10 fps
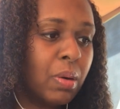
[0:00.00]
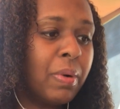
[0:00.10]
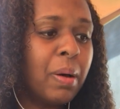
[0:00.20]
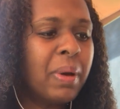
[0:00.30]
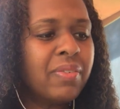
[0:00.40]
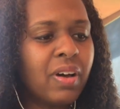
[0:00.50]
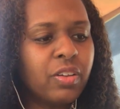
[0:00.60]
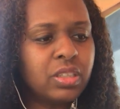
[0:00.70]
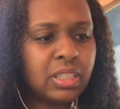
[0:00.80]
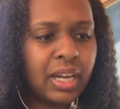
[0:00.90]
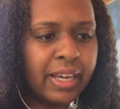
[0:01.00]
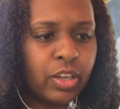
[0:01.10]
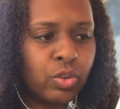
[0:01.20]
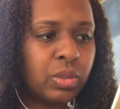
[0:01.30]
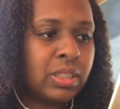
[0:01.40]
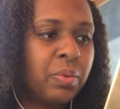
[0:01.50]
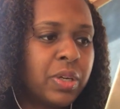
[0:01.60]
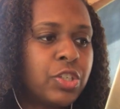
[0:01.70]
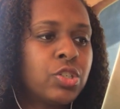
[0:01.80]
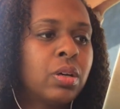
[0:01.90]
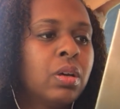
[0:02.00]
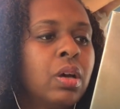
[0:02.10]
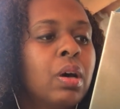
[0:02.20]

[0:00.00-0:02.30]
But my father said I could do as I wished.